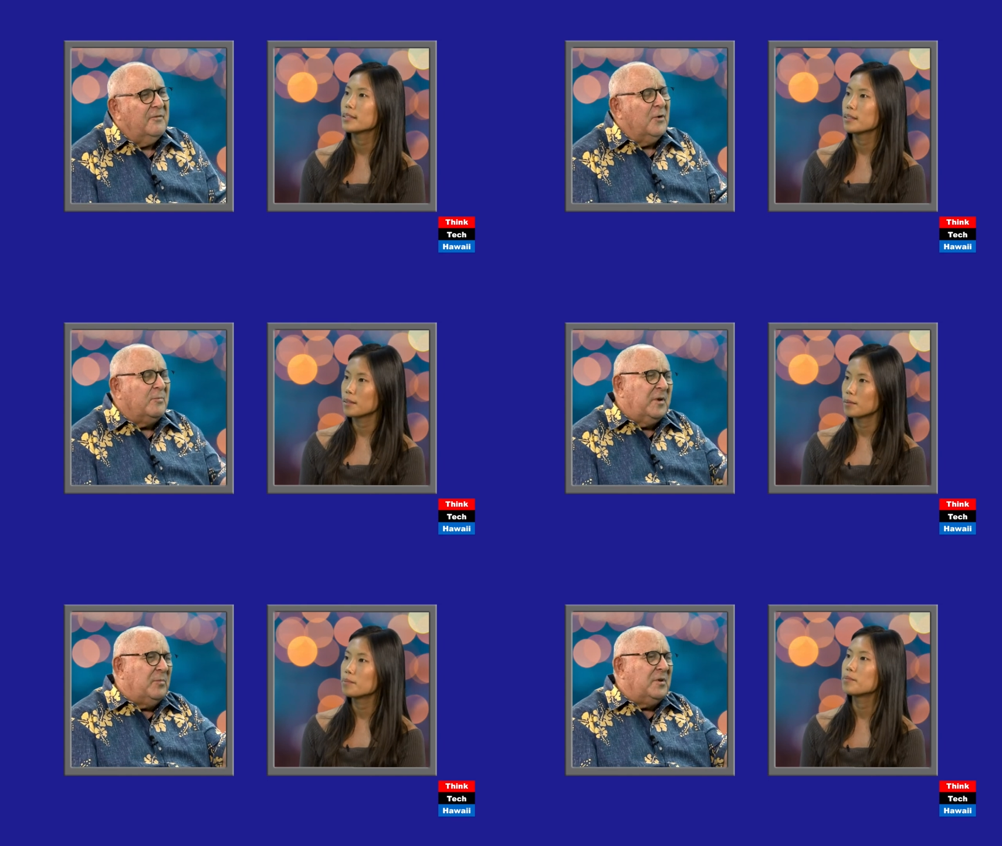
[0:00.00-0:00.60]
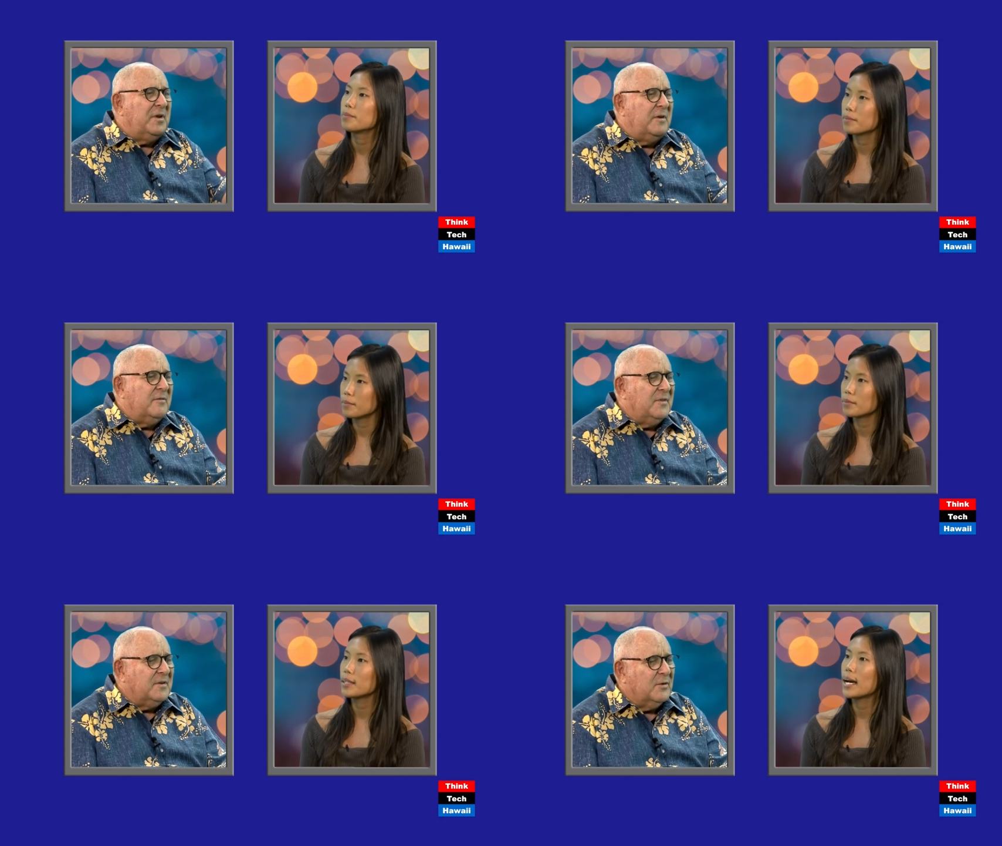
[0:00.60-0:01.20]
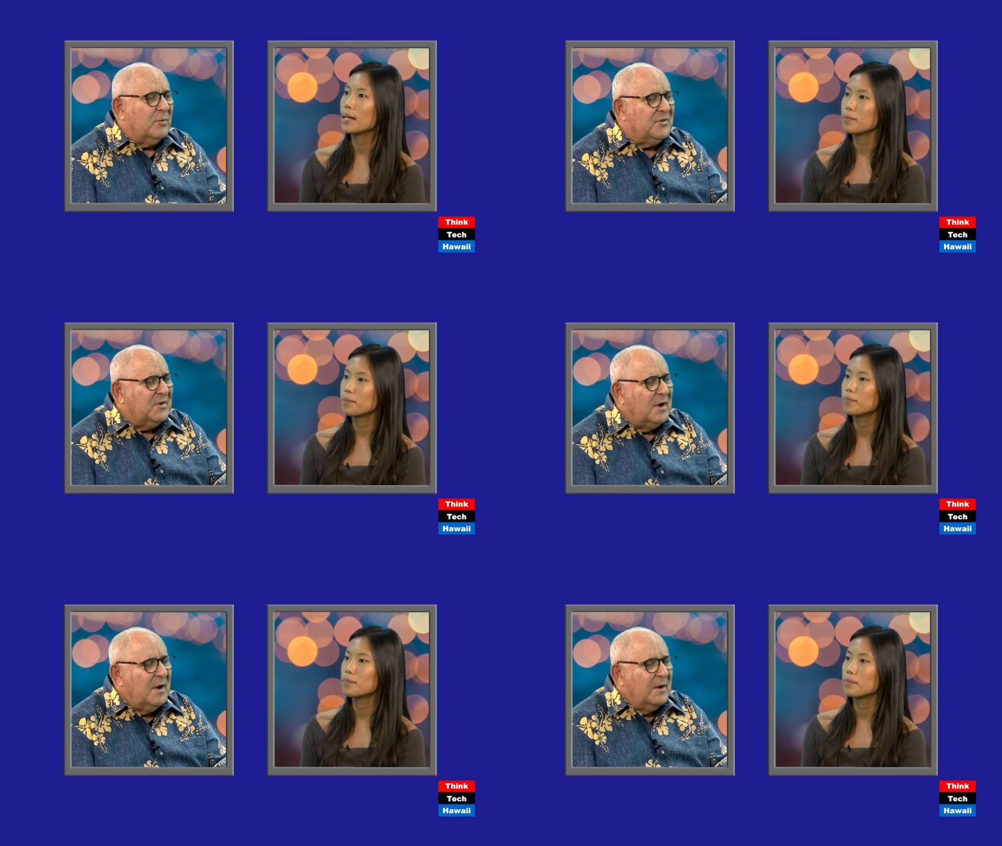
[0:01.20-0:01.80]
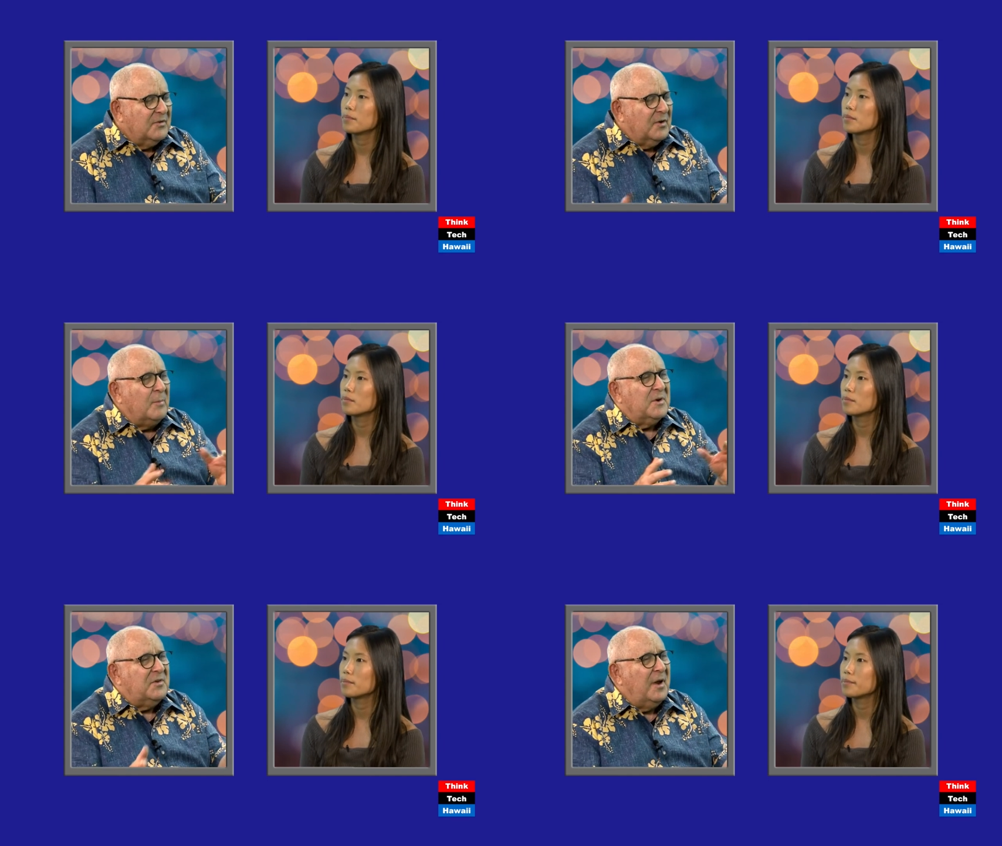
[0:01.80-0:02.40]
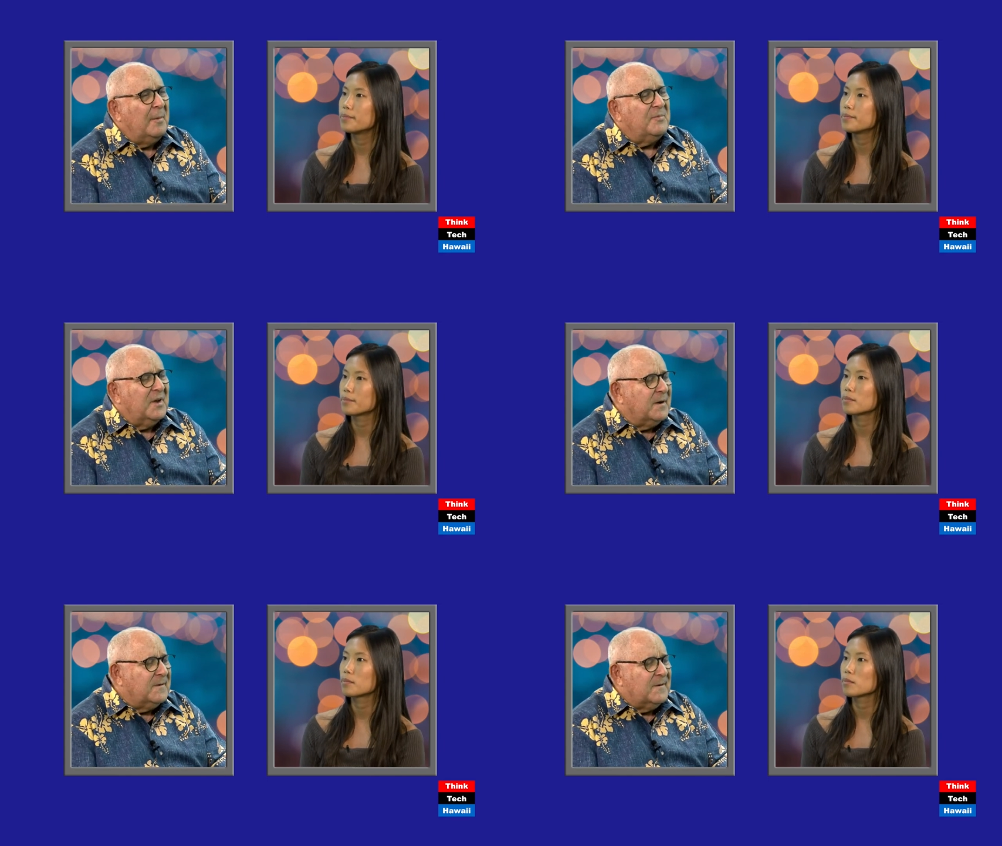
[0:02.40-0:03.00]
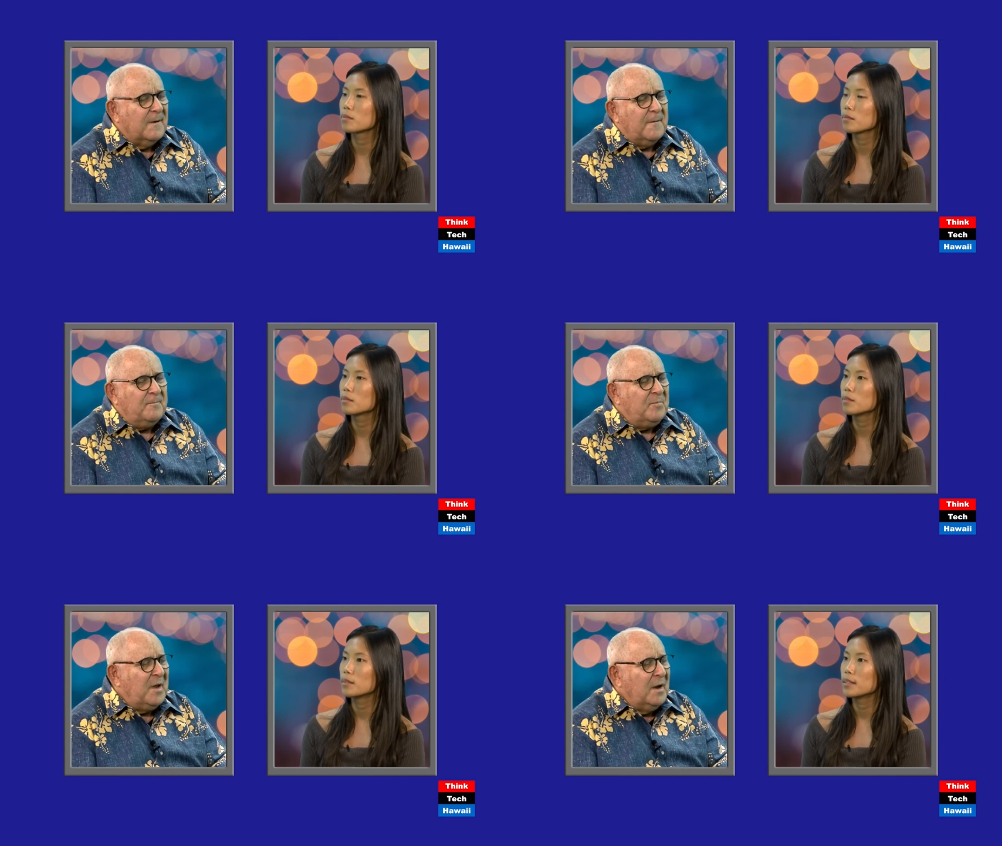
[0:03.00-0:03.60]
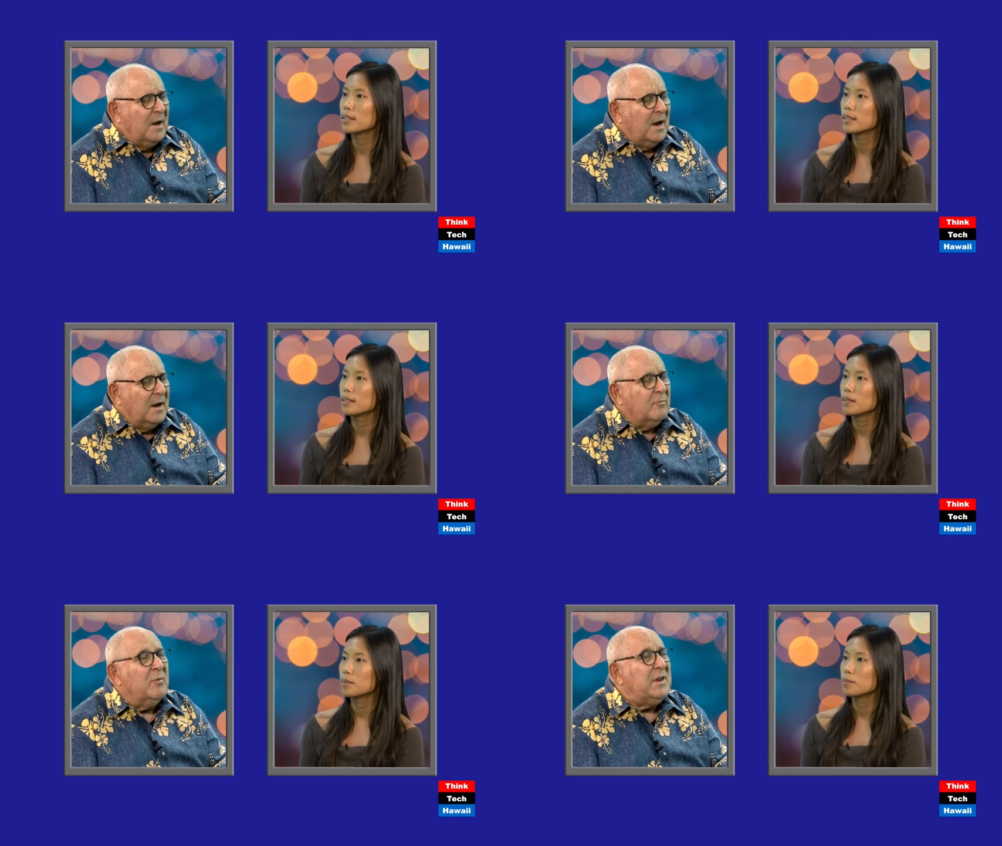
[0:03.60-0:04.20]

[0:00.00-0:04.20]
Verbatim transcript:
Speaker 1: firmly believe that yeah. there was some attempt at um, at,